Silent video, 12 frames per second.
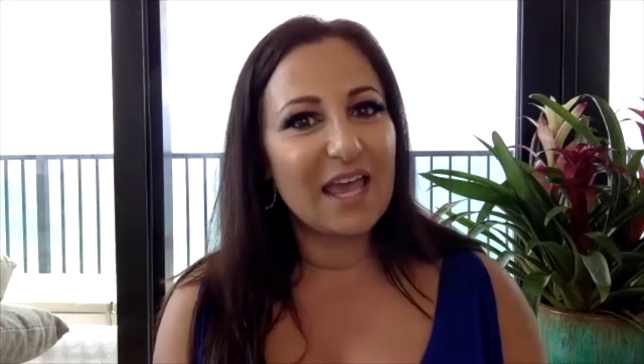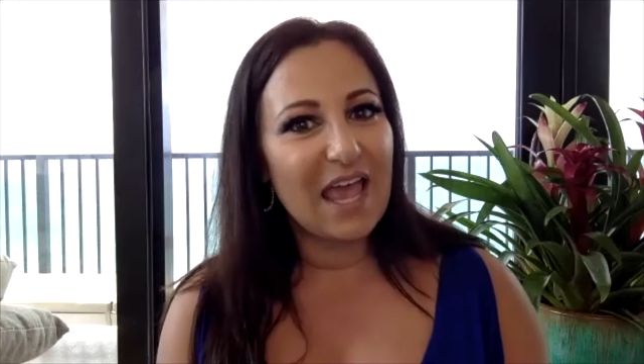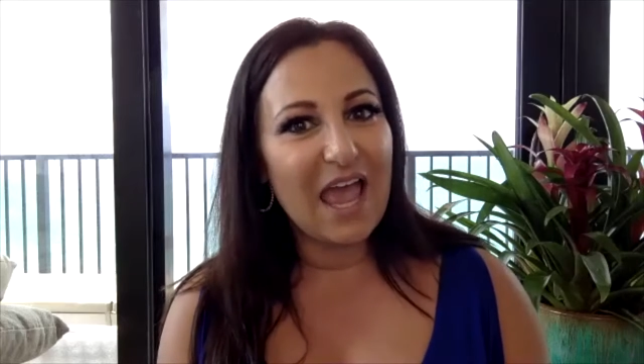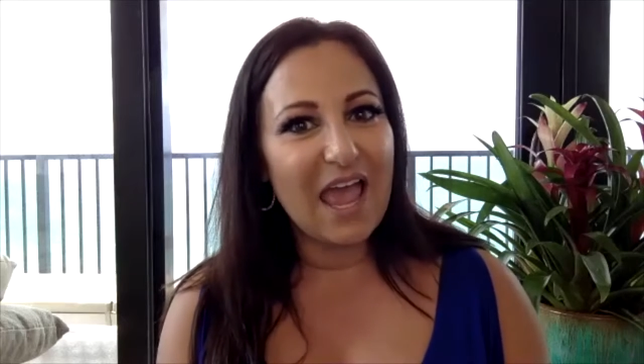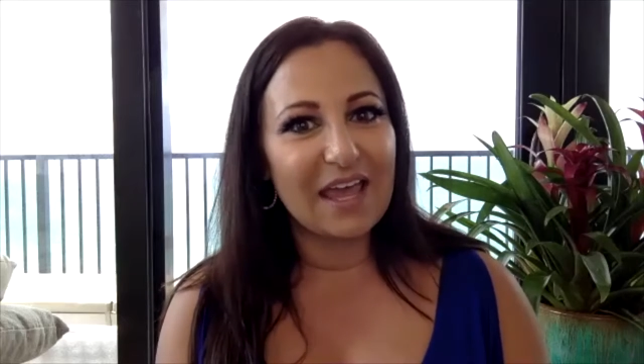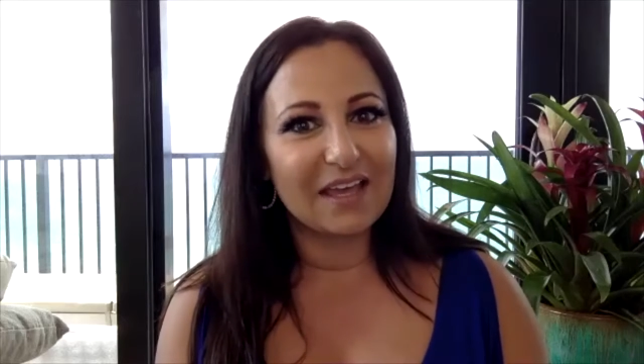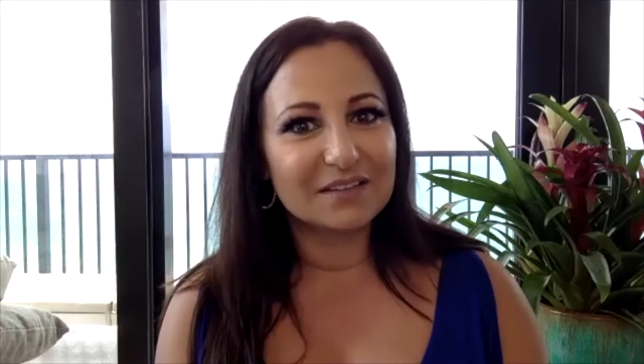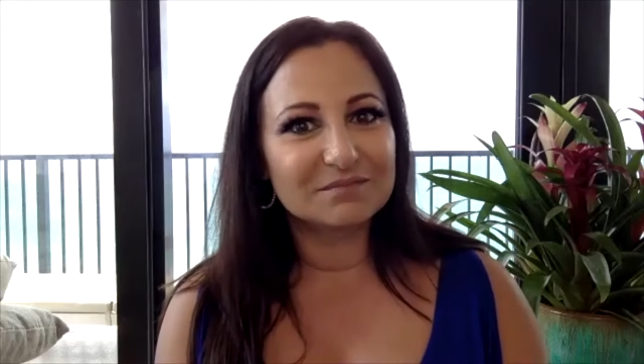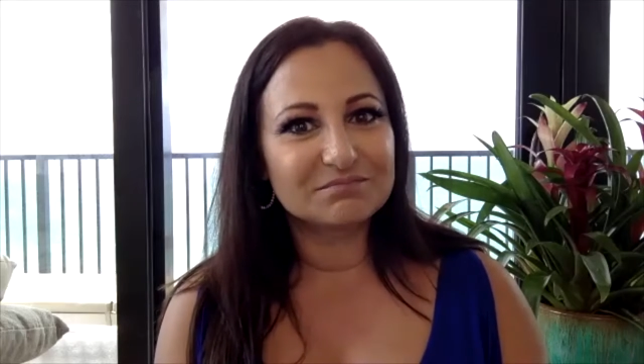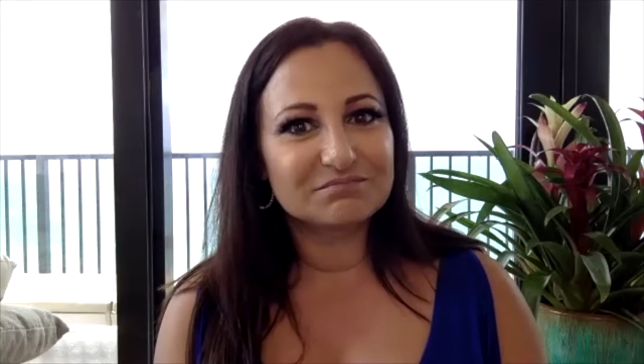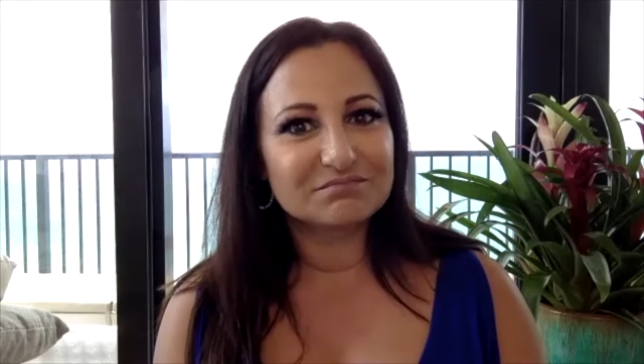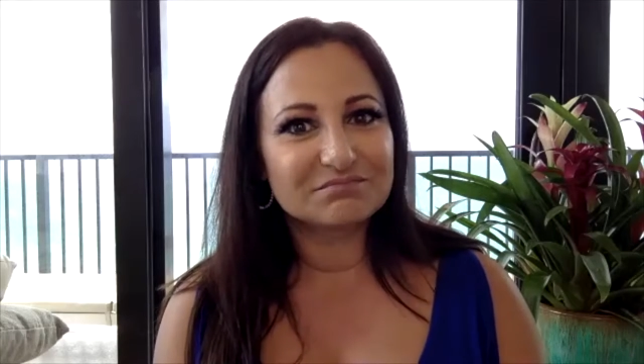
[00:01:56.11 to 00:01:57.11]
hey,
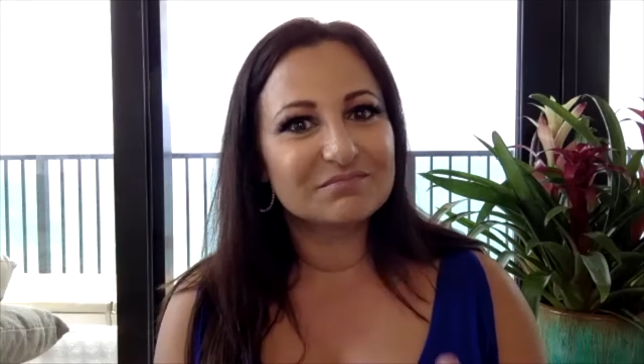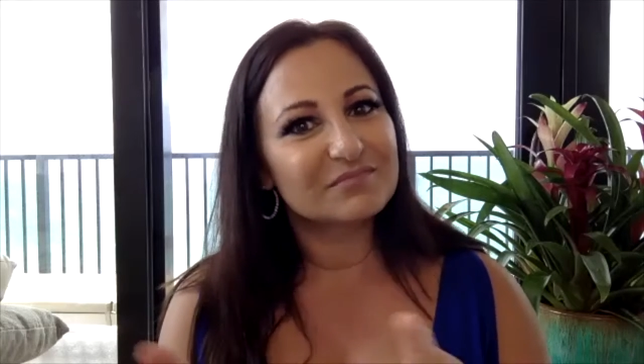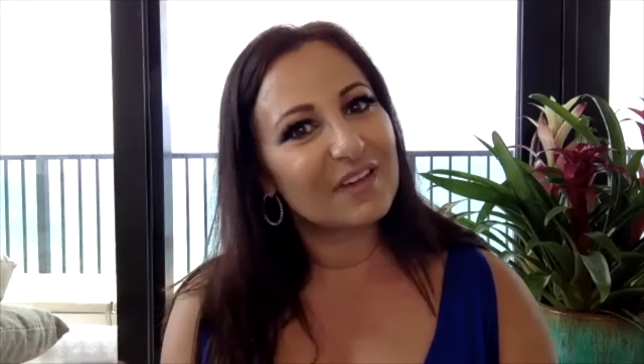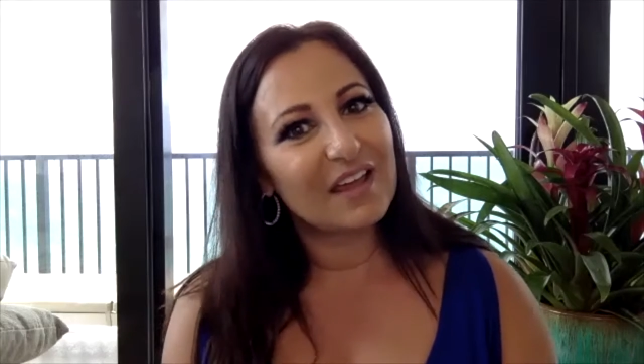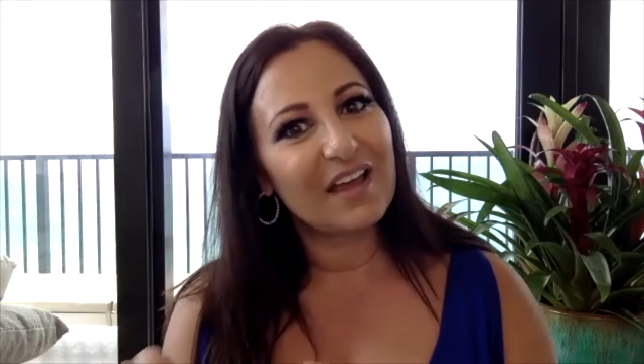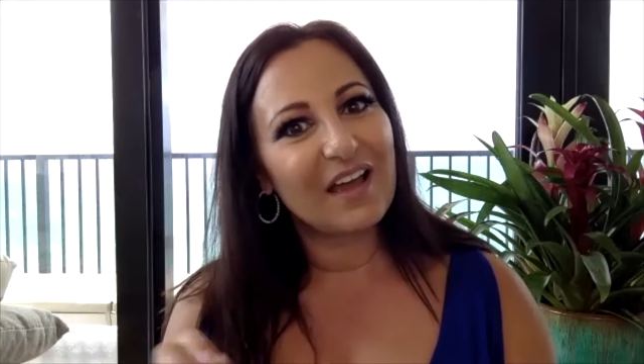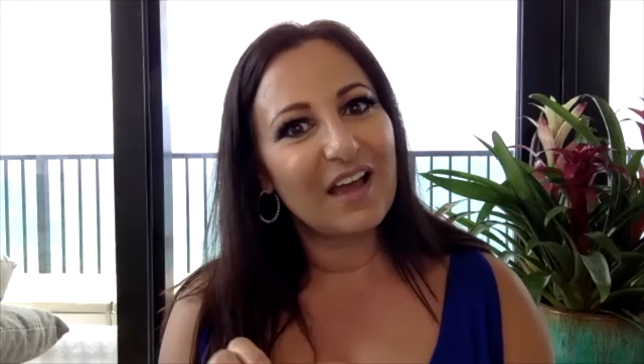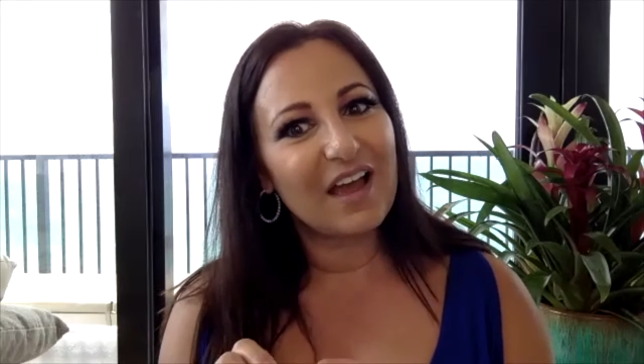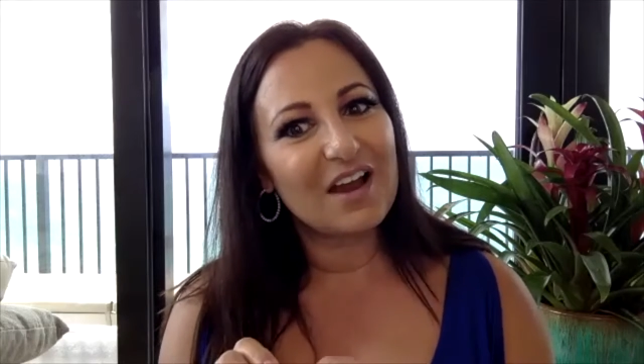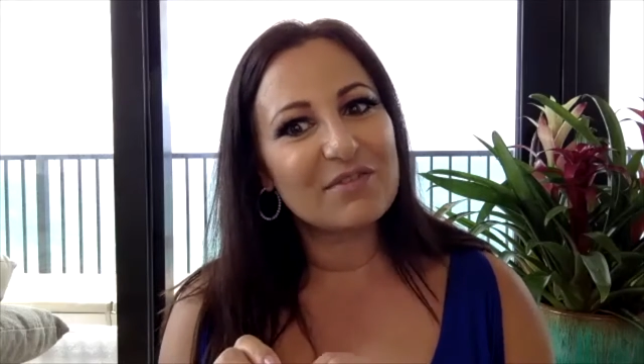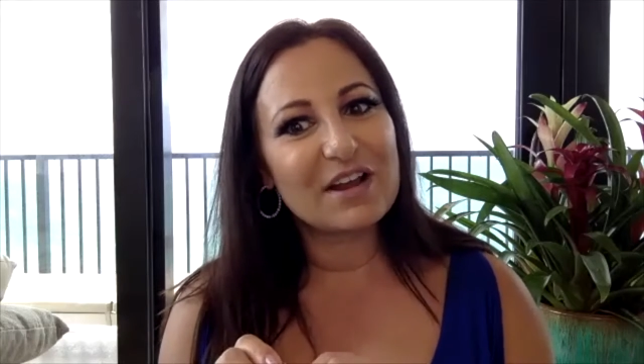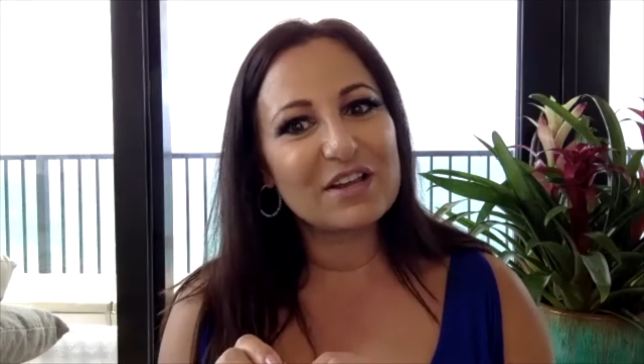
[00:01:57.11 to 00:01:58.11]

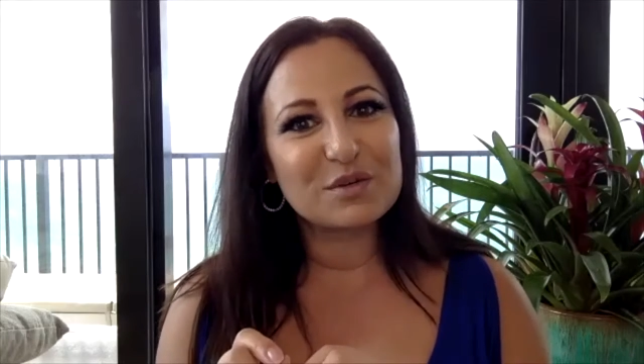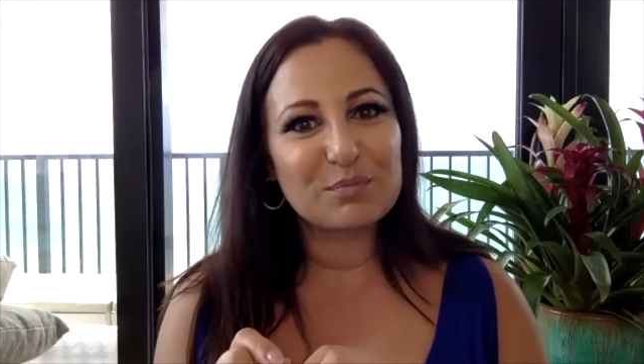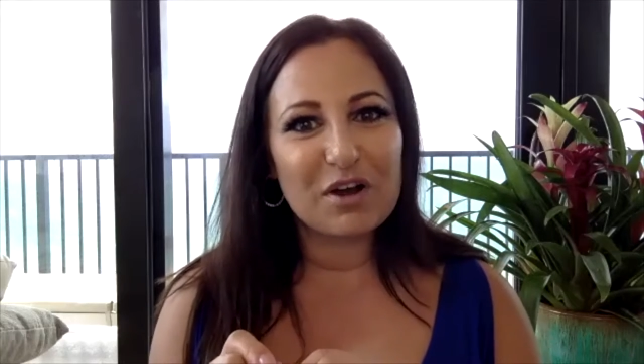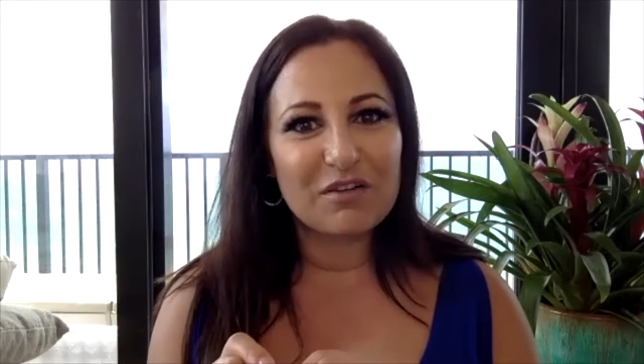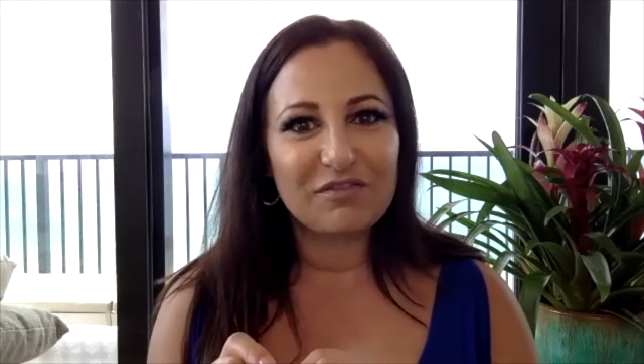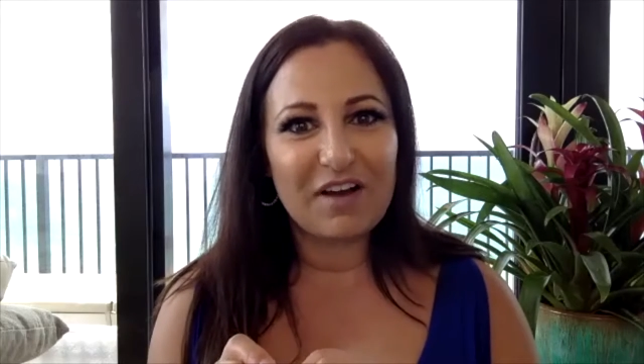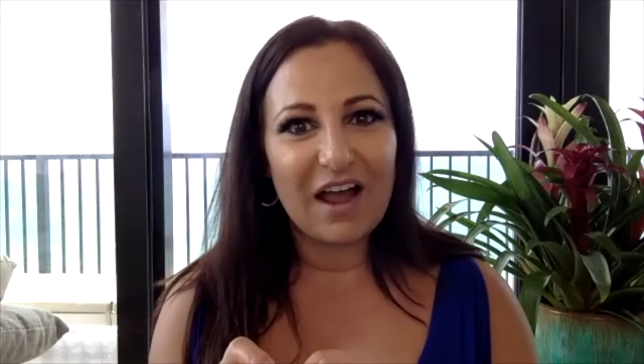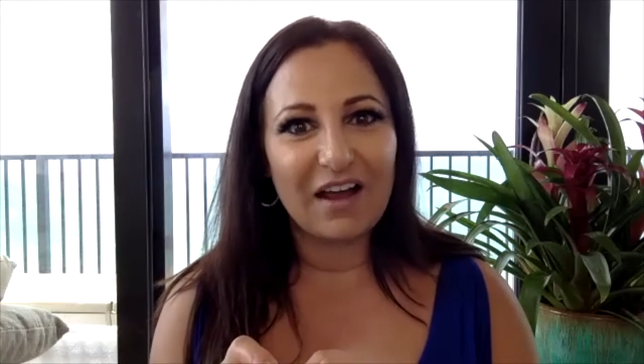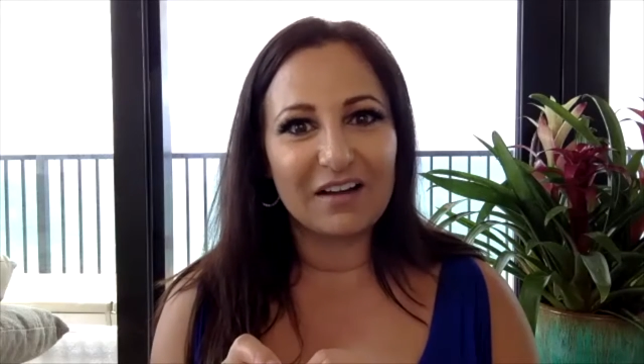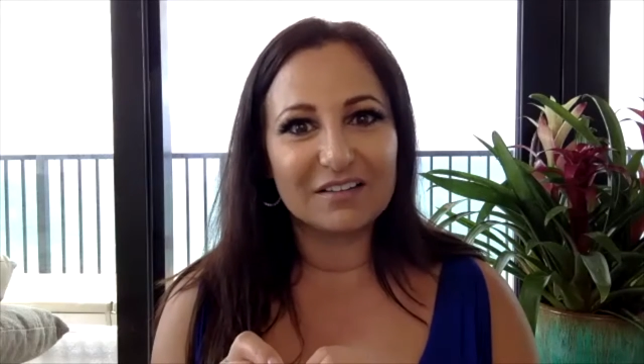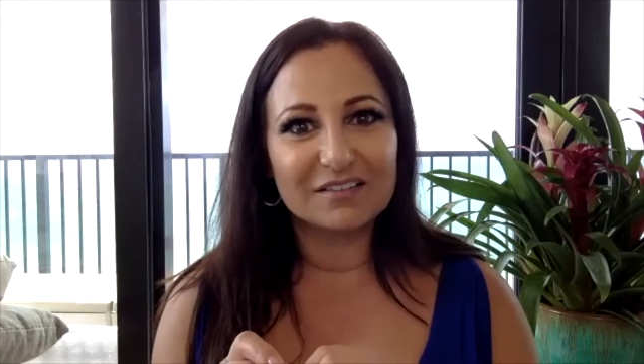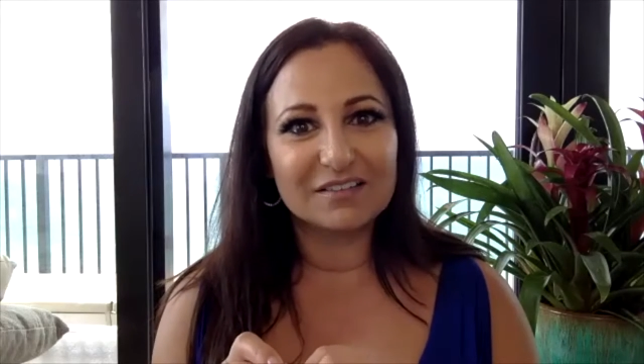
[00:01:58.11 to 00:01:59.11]
I read your
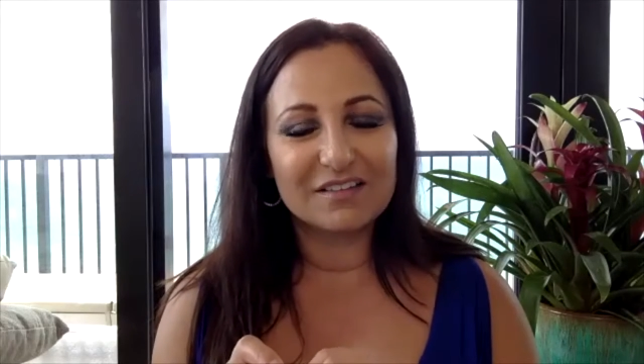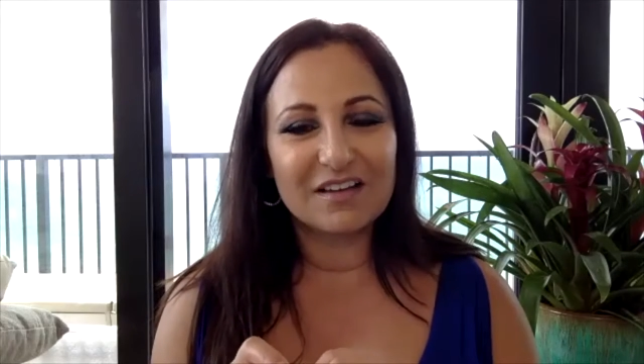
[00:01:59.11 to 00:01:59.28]
profile.